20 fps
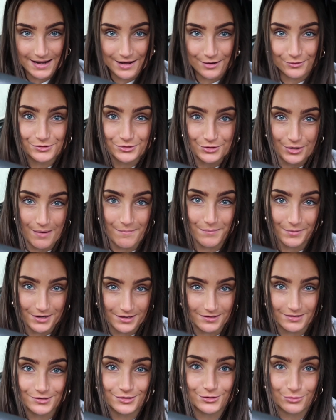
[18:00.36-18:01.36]
now, so I'm
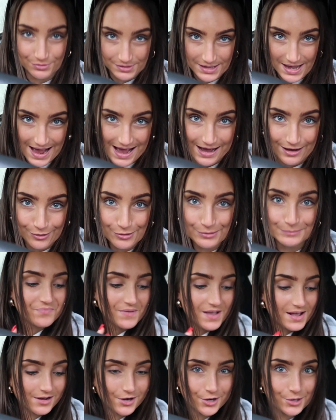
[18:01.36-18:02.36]
gonna sort that
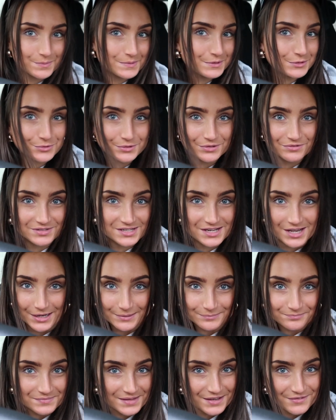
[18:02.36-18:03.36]
out, and I hope you enjoyed the
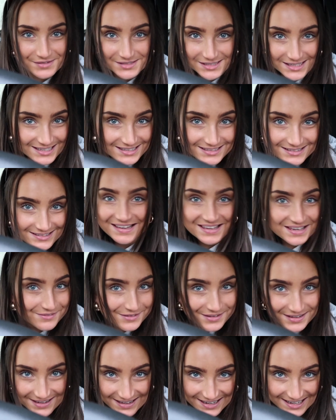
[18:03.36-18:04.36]
video. If you did, give
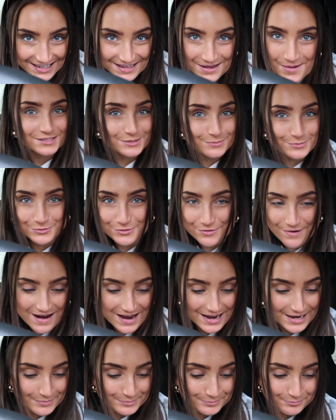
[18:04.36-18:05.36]
it a like,
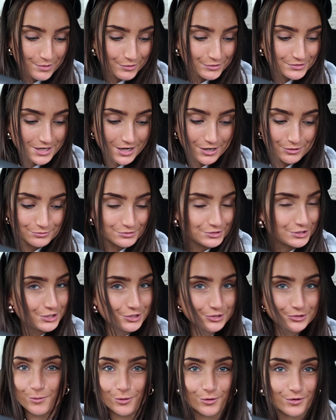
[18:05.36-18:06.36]
subscribe, because I'll
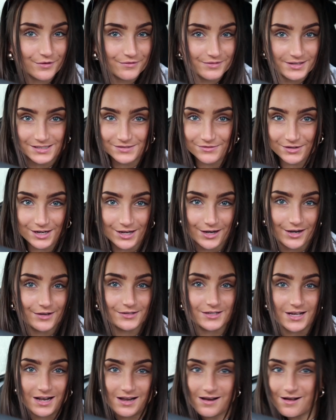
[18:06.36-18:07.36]
do more of these videos.
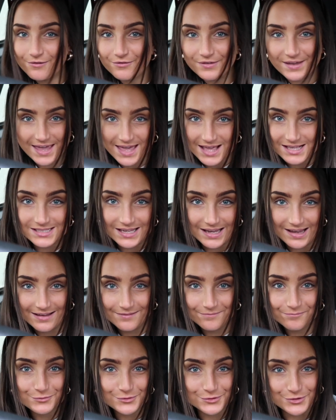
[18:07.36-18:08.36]
I love
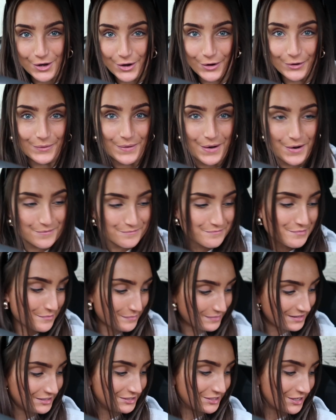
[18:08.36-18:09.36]
eating, so I'll
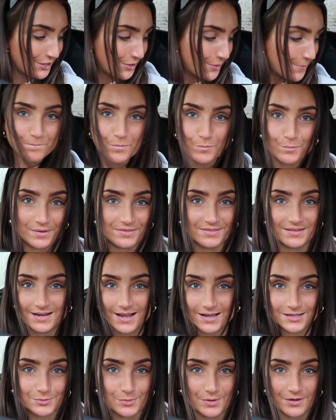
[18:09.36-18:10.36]
probably do when the
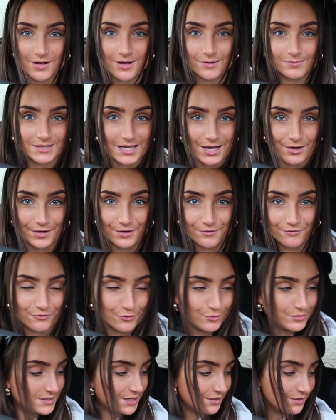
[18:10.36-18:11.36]
next one comes out in
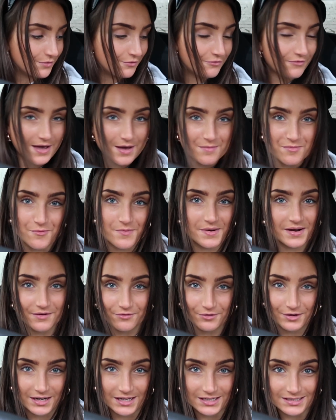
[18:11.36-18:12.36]
14th of Feb or
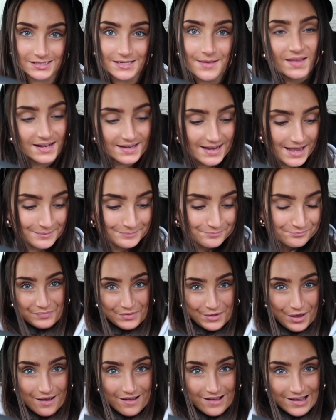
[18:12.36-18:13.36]
whatever it is. And yeah,
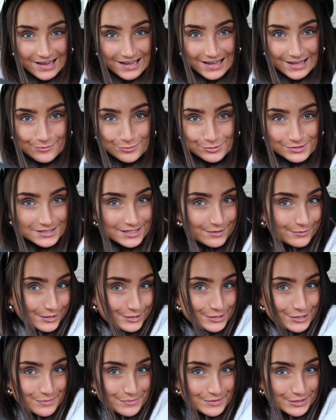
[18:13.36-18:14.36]
I will see you really
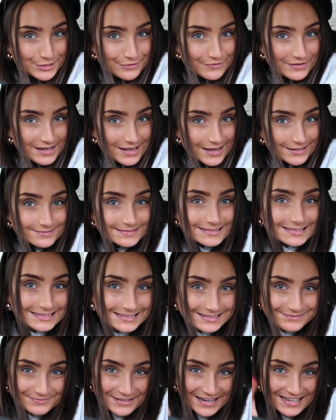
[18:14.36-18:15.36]
soon with a new video.
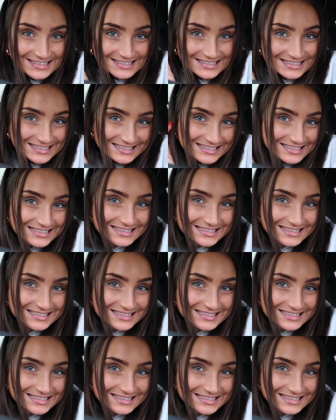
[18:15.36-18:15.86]
Bye.